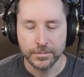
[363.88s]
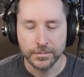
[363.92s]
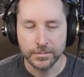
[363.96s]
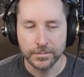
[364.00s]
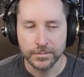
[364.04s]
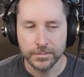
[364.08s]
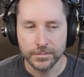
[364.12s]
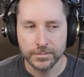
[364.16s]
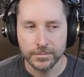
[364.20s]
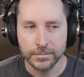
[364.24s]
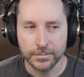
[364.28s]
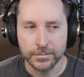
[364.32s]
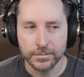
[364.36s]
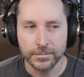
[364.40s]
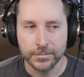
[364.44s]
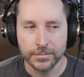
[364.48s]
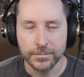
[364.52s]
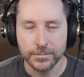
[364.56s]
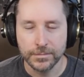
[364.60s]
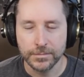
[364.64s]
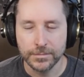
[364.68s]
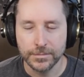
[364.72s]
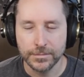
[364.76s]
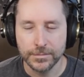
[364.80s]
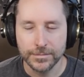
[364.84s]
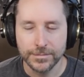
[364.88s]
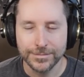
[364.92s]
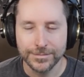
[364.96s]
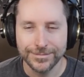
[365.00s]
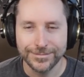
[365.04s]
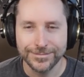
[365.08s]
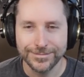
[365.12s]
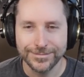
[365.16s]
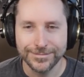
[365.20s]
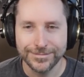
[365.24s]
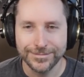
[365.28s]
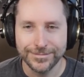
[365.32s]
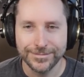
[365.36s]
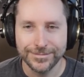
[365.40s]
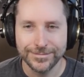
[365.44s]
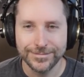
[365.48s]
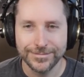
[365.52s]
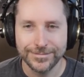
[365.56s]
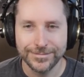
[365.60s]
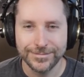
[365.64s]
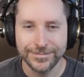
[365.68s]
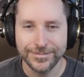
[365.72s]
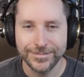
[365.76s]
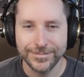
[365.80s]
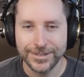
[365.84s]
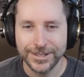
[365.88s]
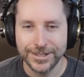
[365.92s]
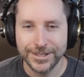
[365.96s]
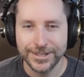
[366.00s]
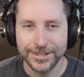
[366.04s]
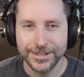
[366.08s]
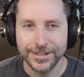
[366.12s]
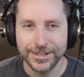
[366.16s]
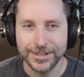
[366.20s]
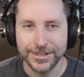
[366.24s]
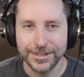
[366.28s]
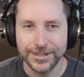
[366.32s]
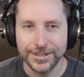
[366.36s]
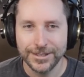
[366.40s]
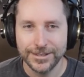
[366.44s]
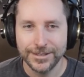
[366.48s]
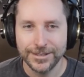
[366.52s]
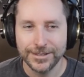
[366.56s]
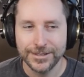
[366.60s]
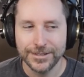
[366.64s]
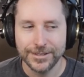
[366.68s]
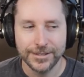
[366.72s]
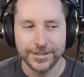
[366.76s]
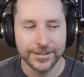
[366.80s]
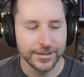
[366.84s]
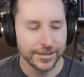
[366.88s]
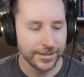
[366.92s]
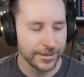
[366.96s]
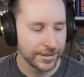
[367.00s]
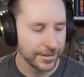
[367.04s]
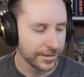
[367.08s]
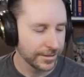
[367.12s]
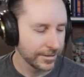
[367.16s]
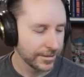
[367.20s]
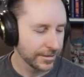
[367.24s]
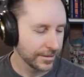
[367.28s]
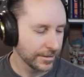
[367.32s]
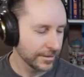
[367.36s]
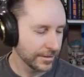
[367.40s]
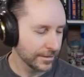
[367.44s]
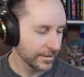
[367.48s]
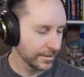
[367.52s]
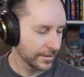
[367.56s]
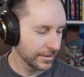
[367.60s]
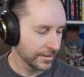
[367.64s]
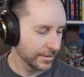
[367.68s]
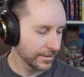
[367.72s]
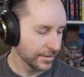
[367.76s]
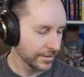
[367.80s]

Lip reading: (silent)